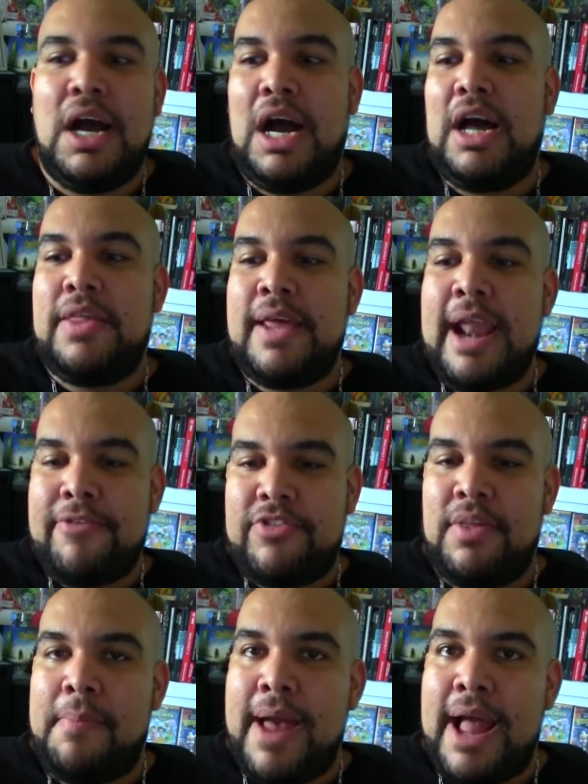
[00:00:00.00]
Then
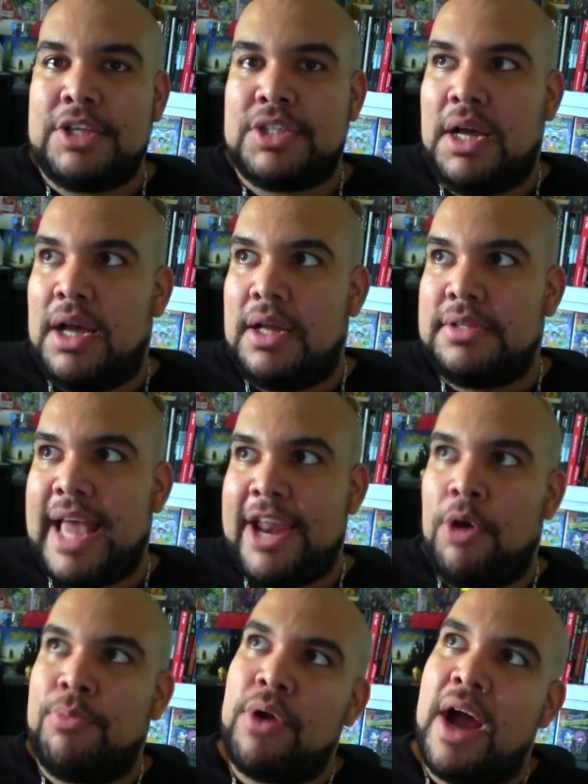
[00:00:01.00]
after the match,
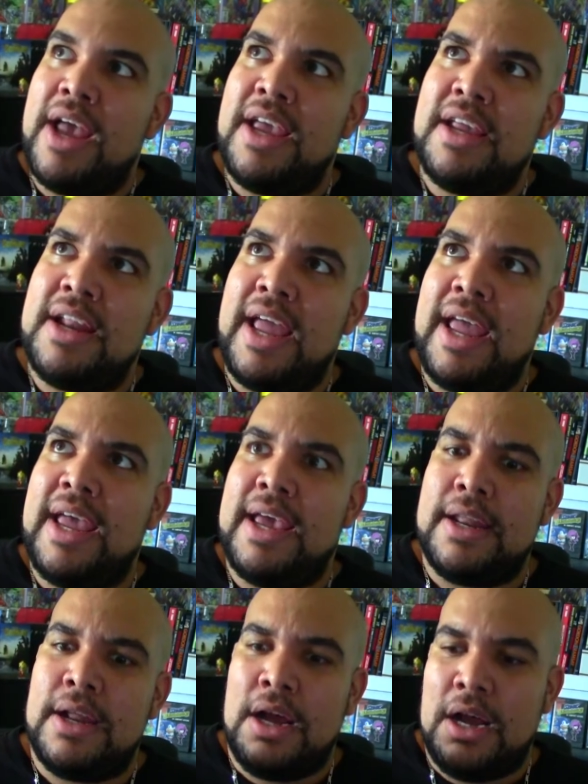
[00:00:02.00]
Daniel Bryan
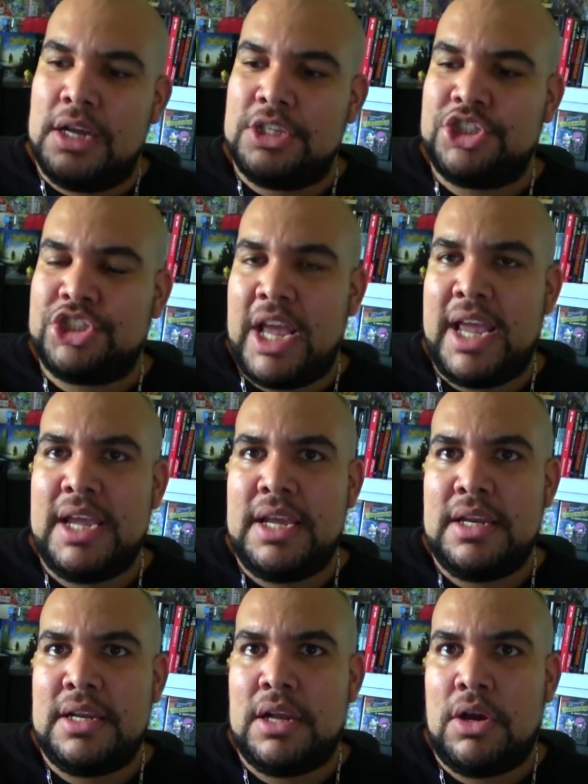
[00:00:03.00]
and
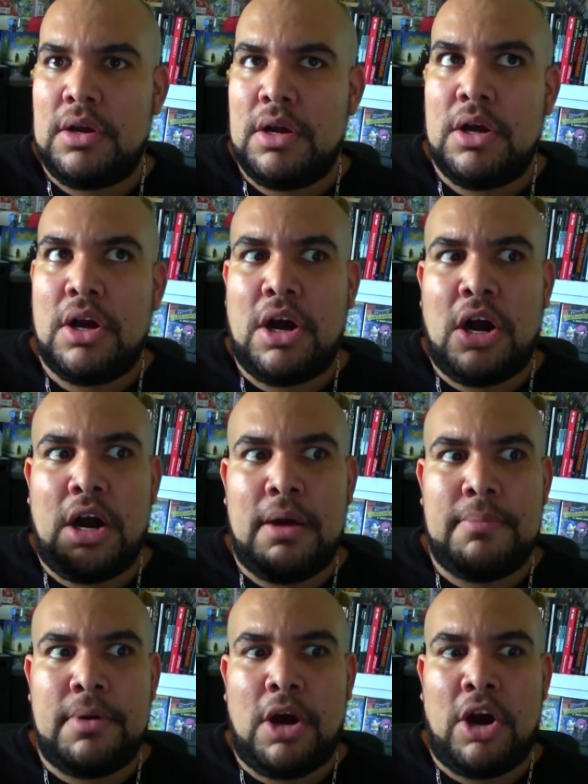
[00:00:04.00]
Shane
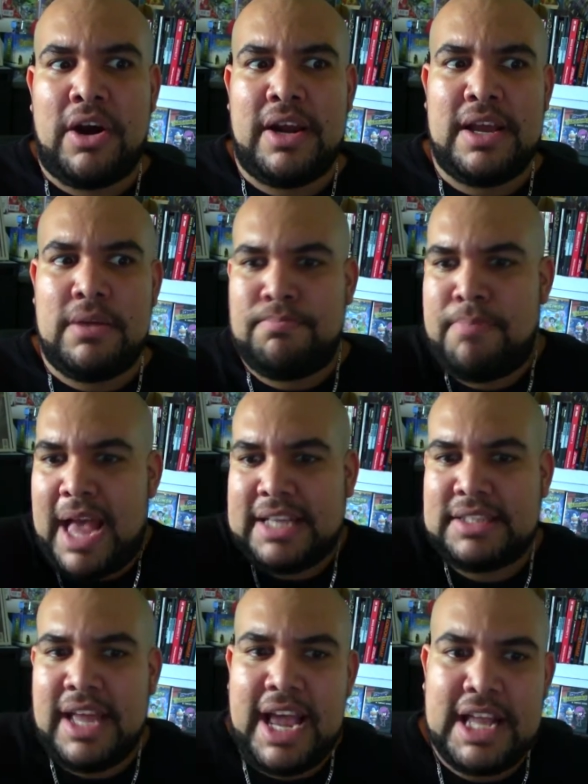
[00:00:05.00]
are
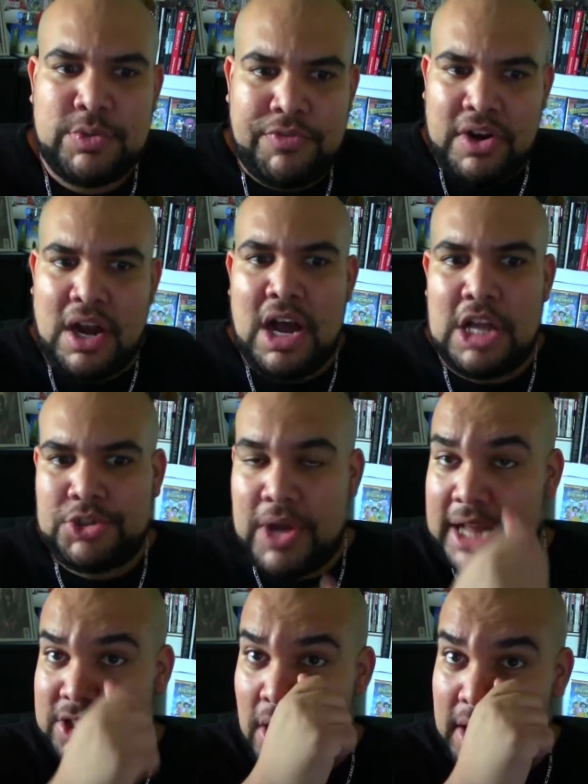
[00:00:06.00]
backstage with a
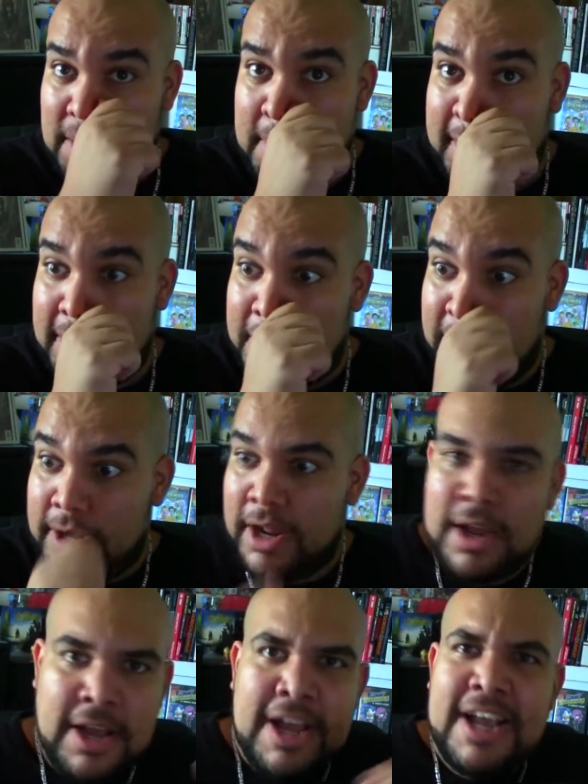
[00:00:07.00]
contract, talking about that they're going
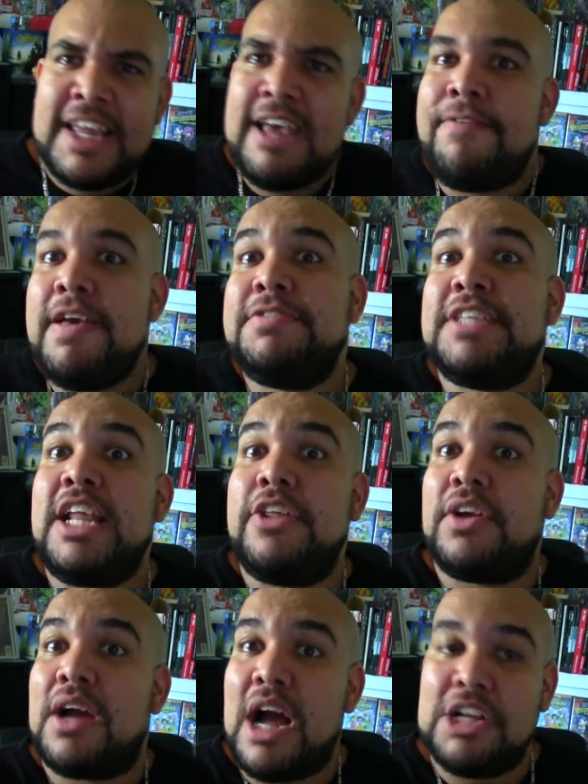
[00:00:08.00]
to give Heath
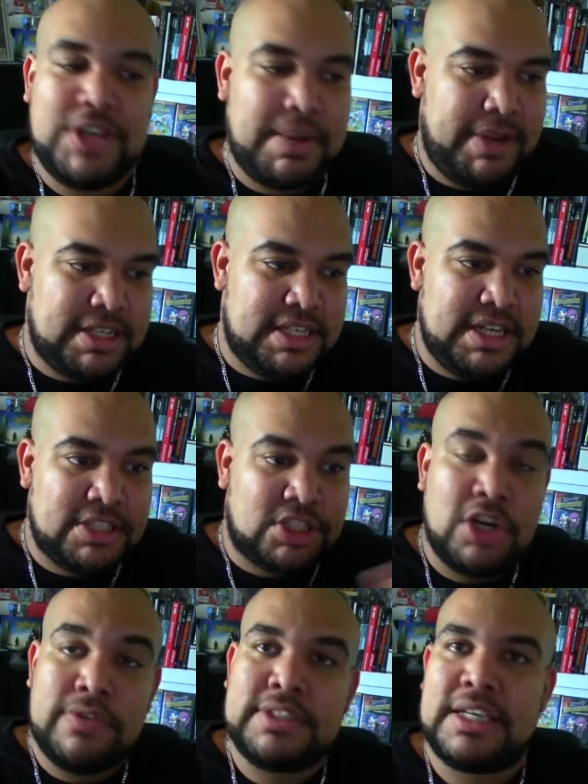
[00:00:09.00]
Slater the contract because he
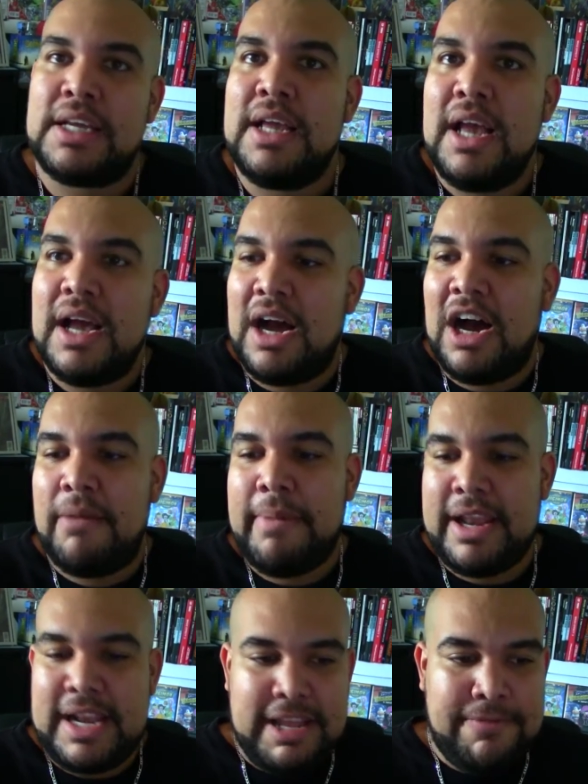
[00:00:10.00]
deserves it.
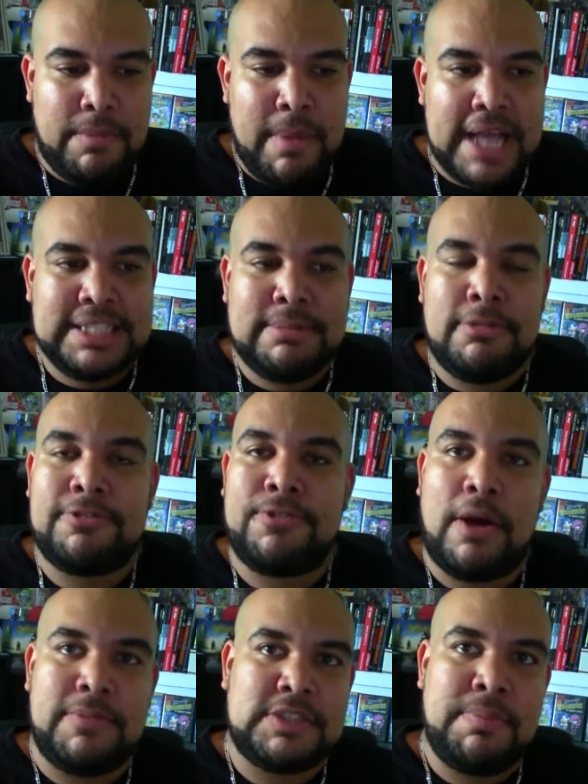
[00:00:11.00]
And he reminds them of
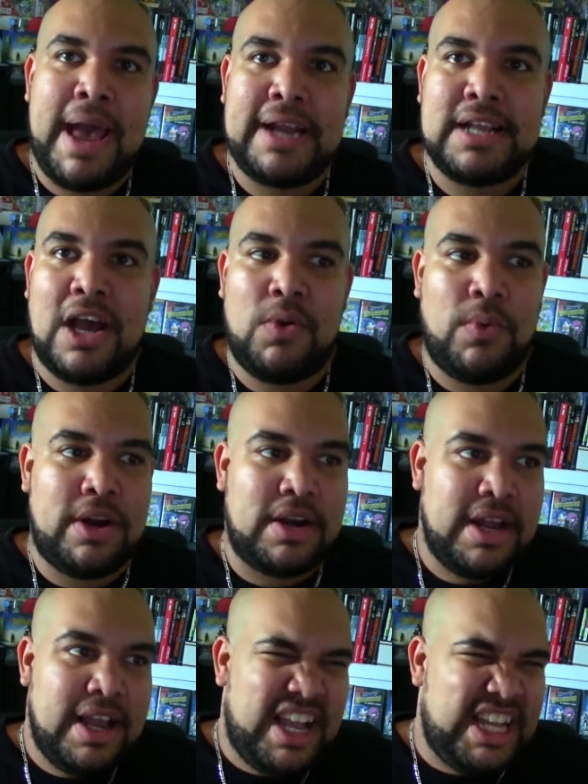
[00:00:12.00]
SmackDown,
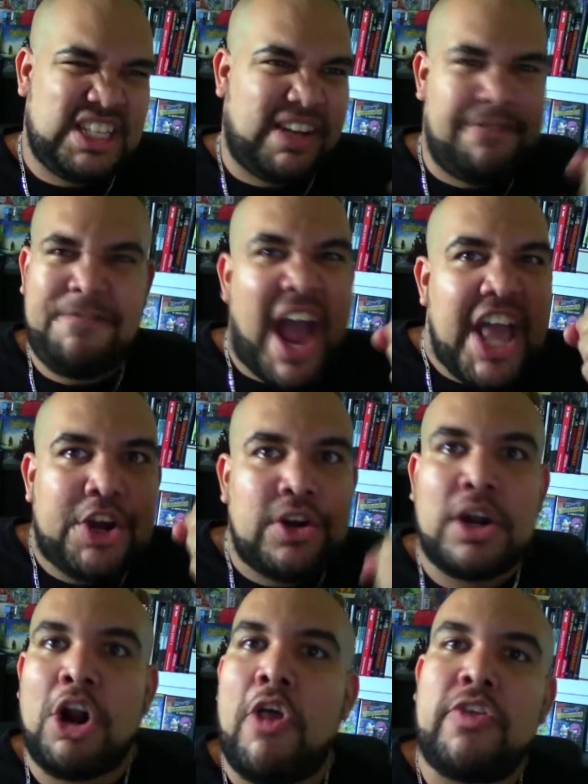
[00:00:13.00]
where he's a
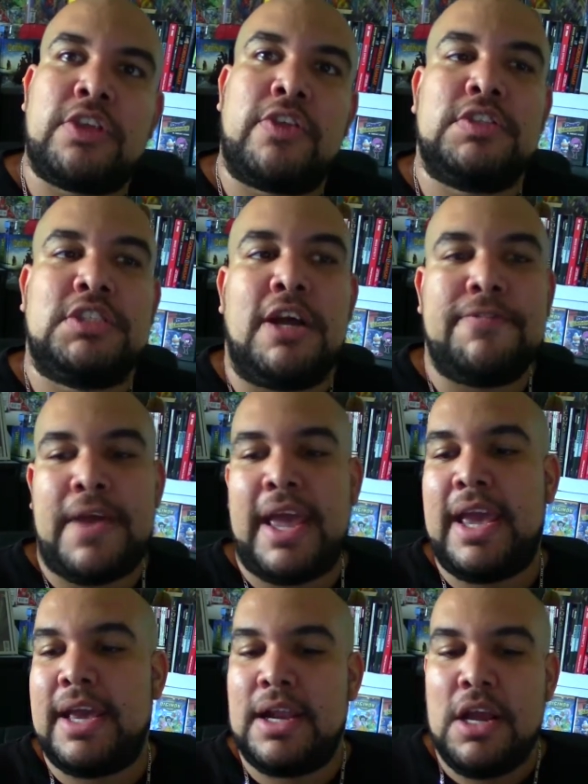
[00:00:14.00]
fighter and all this other stuff.
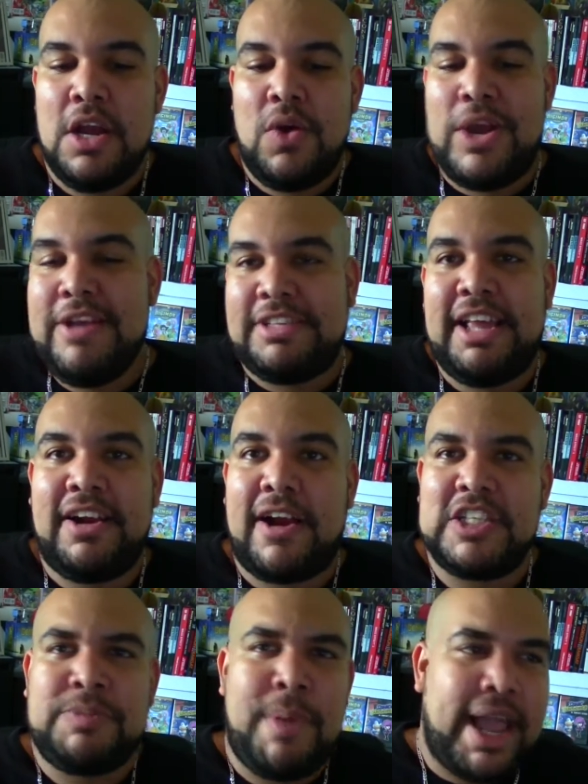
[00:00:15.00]
And Heath Slater
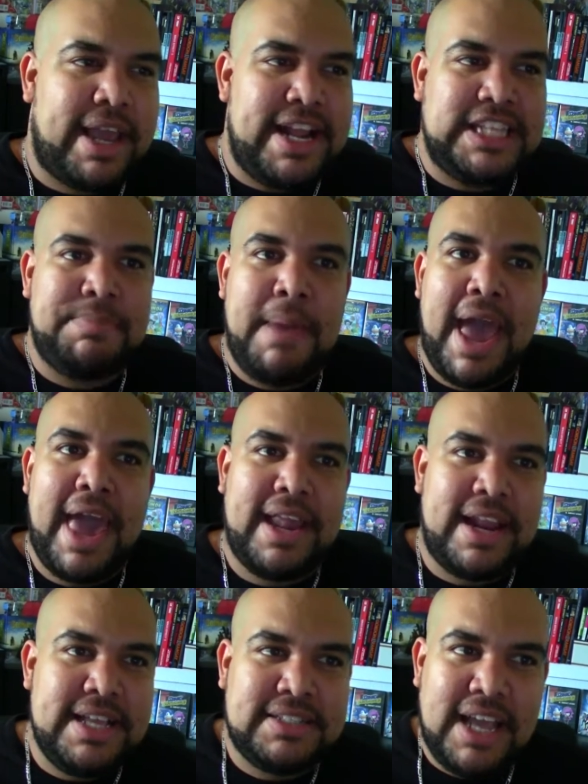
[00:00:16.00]
comes back and he's
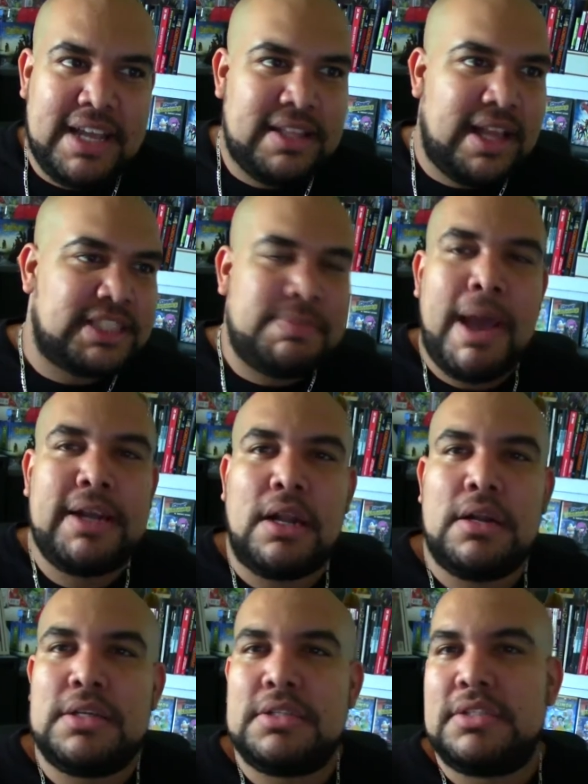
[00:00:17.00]
mad, and he's saying that
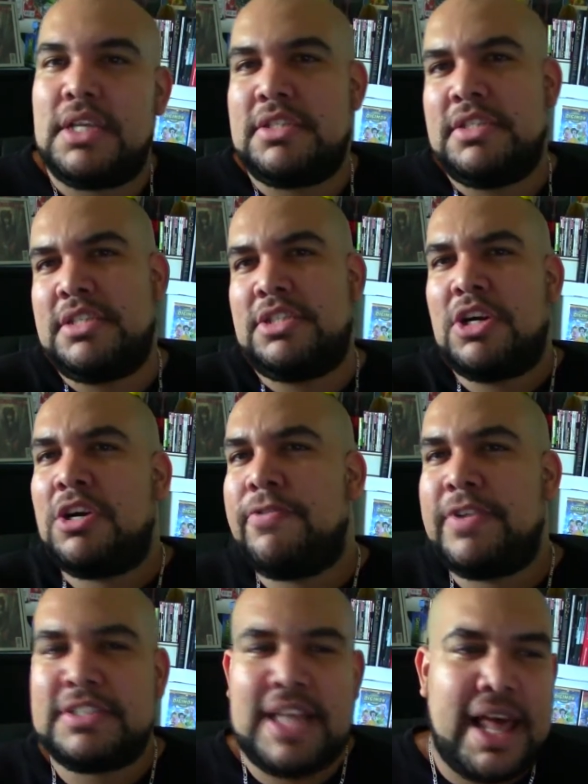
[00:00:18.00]
SmackDown doesn't
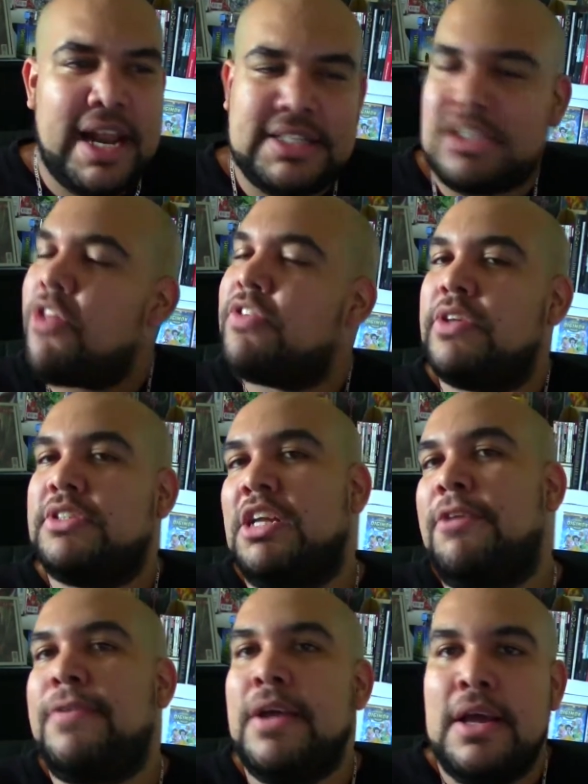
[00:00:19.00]
deserve his talent and all this other
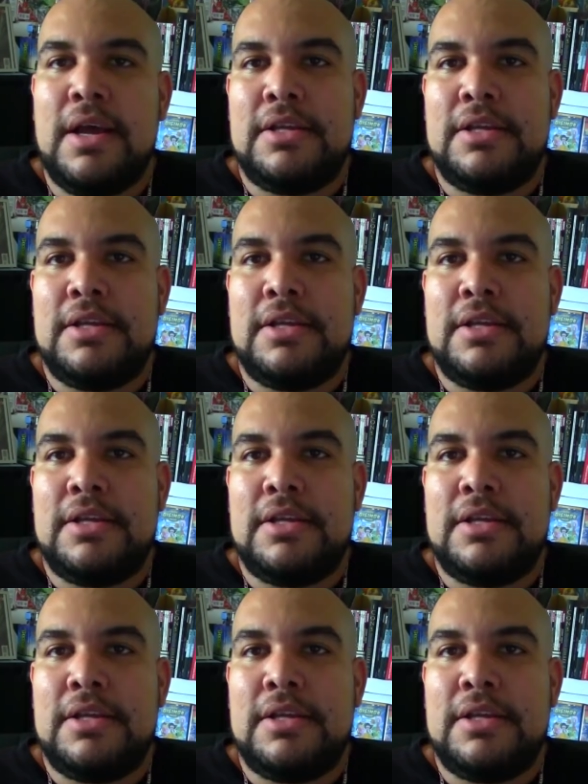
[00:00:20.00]
stuff.